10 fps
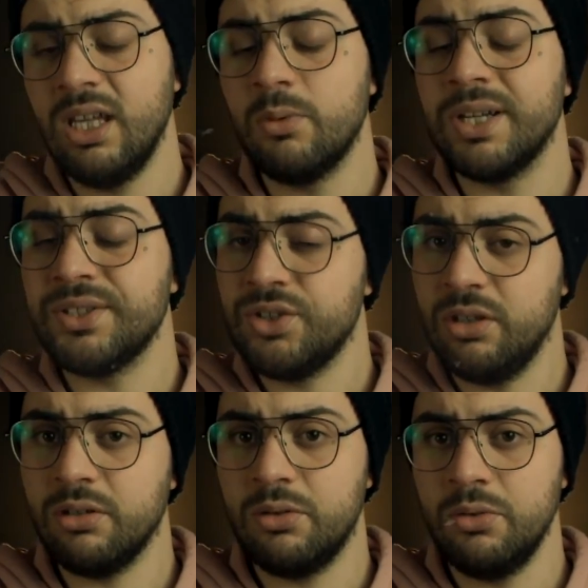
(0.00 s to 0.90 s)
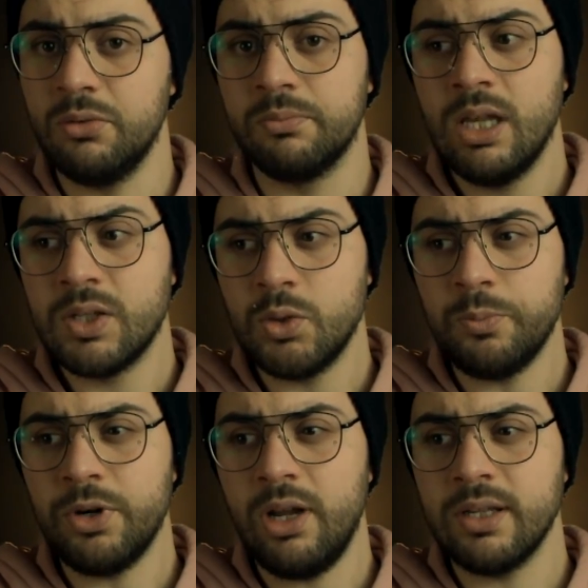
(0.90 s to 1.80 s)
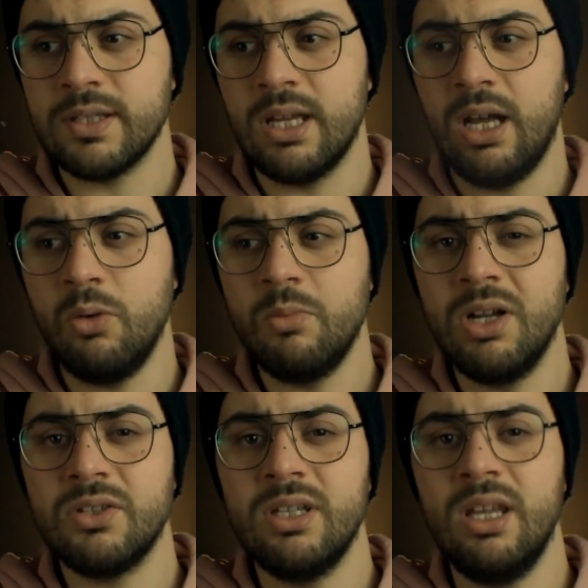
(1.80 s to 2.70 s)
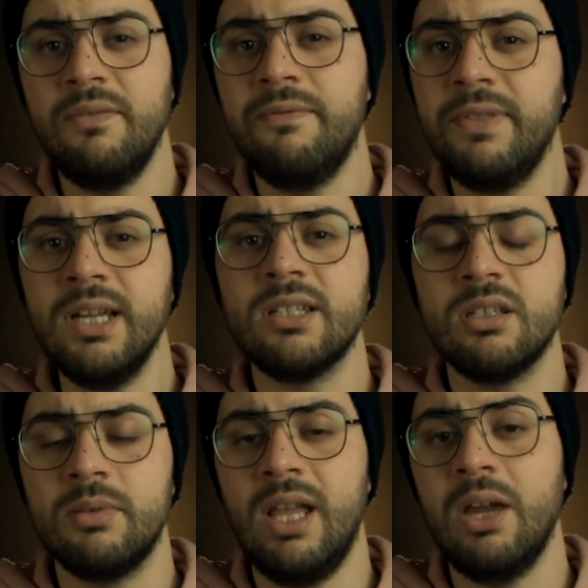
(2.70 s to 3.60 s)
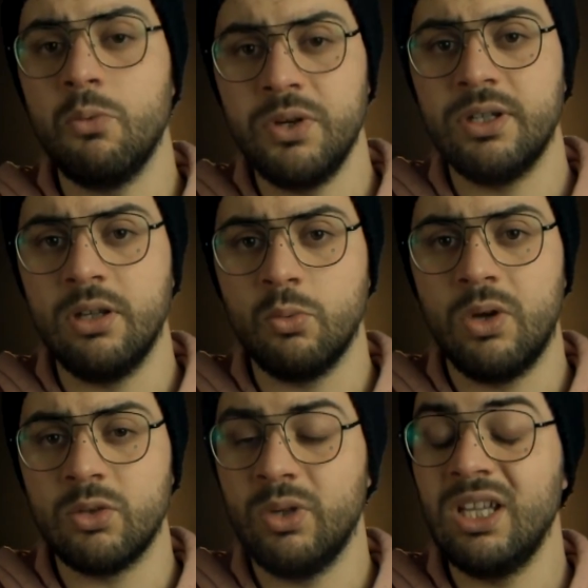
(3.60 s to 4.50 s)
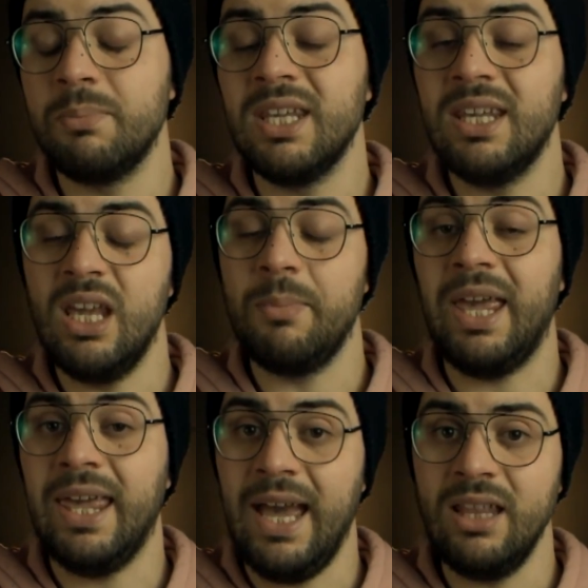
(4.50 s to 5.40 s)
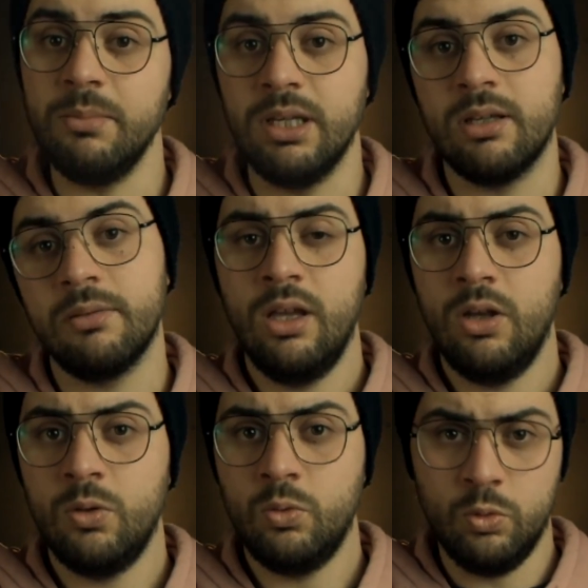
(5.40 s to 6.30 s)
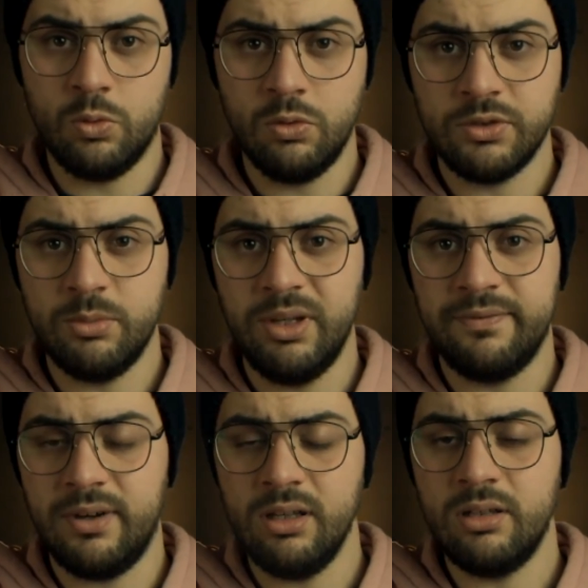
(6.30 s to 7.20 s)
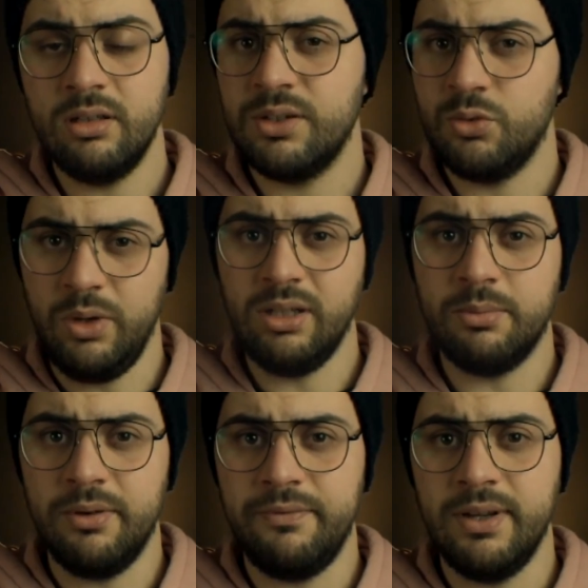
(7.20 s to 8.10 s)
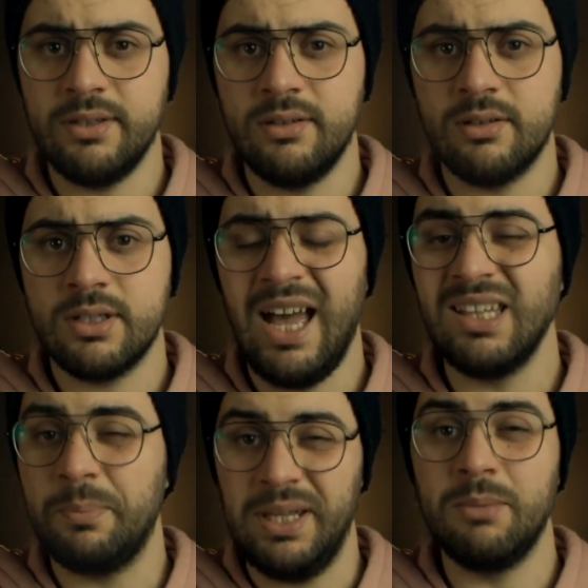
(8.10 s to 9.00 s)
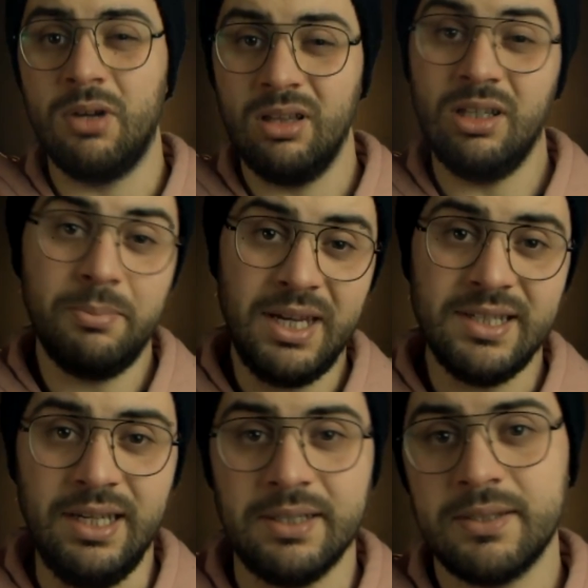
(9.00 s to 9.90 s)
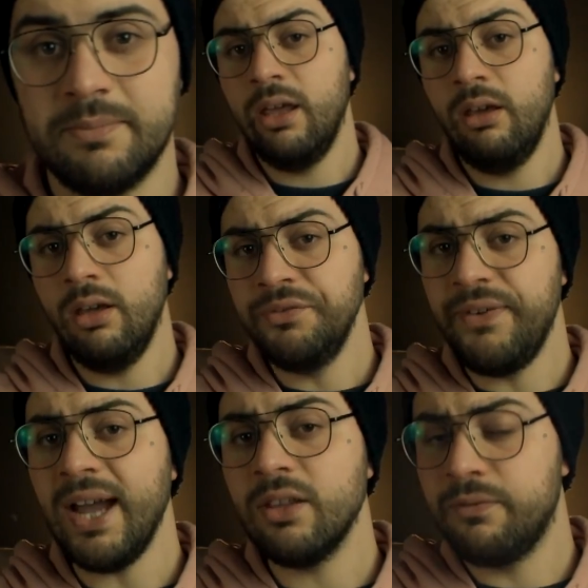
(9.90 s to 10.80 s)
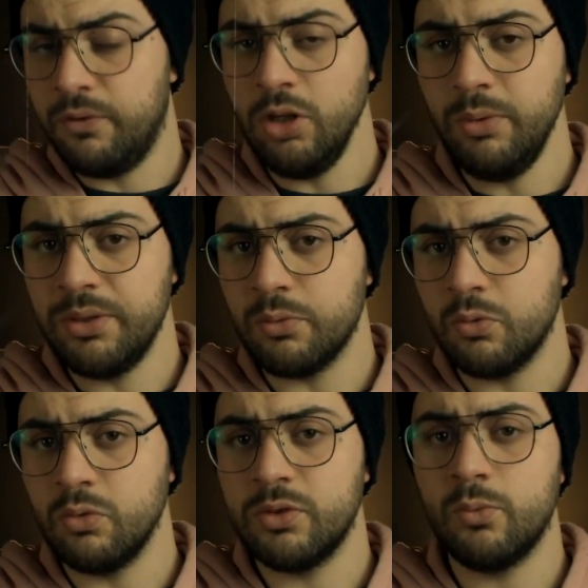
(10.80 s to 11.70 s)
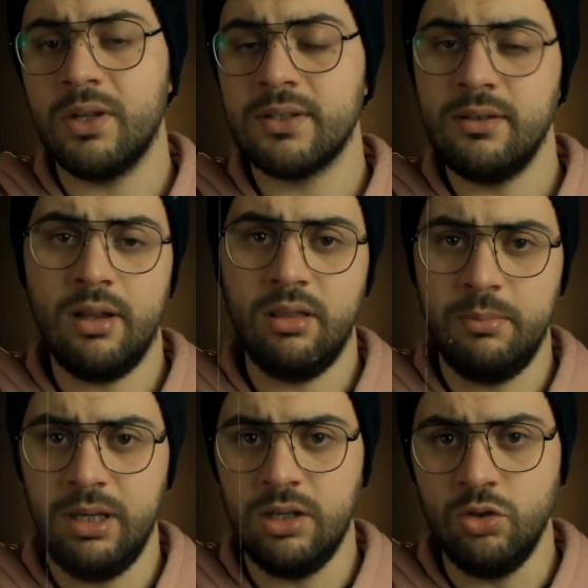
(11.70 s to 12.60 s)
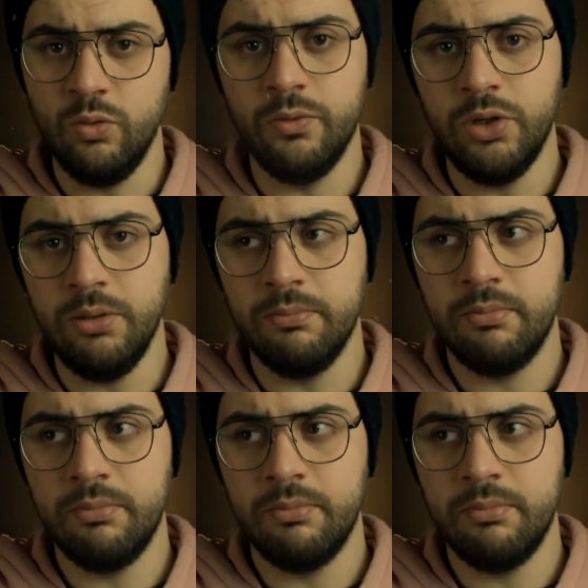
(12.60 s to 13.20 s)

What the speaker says: he was shocked too, surprised how much inflexible and rigid it was when it became academic. 2 rules to be followed, strict professors and pre-molded basics. In fact, following the rules was not the big issue for him.